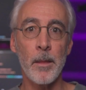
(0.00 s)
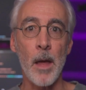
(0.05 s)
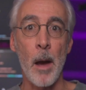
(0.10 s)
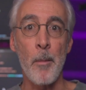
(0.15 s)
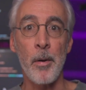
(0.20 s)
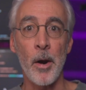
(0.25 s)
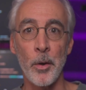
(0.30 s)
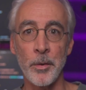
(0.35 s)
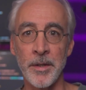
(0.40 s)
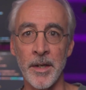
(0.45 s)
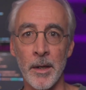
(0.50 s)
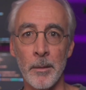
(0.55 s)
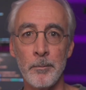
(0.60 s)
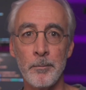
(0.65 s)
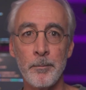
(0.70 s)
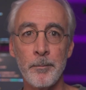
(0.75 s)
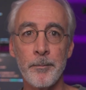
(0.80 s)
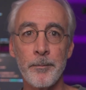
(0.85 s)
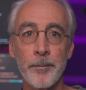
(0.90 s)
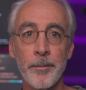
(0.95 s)
a pro tip.
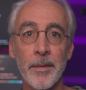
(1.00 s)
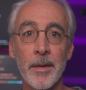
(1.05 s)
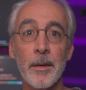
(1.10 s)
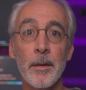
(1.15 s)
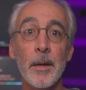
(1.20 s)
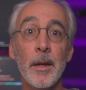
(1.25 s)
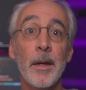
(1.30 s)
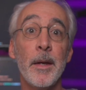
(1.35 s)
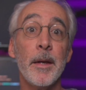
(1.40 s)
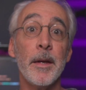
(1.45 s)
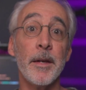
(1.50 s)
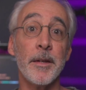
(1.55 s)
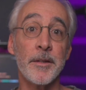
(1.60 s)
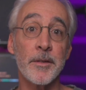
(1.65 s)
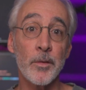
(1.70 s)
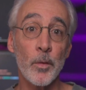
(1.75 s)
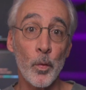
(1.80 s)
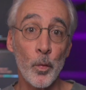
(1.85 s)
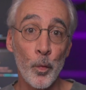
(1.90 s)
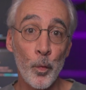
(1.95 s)

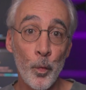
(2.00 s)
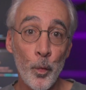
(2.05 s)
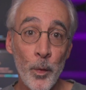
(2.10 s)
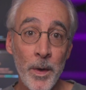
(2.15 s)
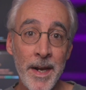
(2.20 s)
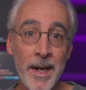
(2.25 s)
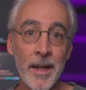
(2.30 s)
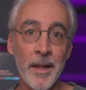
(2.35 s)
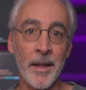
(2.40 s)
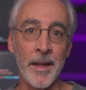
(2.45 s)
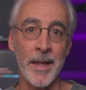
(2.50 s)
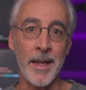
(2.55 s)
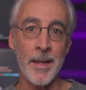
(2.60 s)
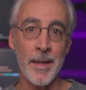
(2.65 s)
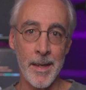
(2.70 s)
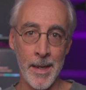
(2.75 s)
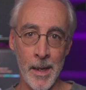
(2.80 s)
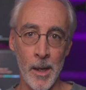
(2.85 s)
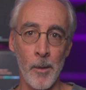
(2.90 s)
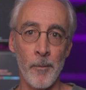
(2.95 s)
It's really
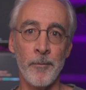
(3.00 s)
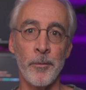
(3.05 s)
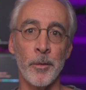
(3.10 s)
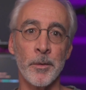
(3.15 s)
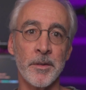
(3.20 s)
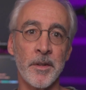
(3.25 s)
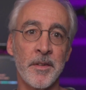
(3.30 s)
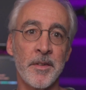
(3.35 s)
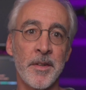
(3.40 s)
helpful to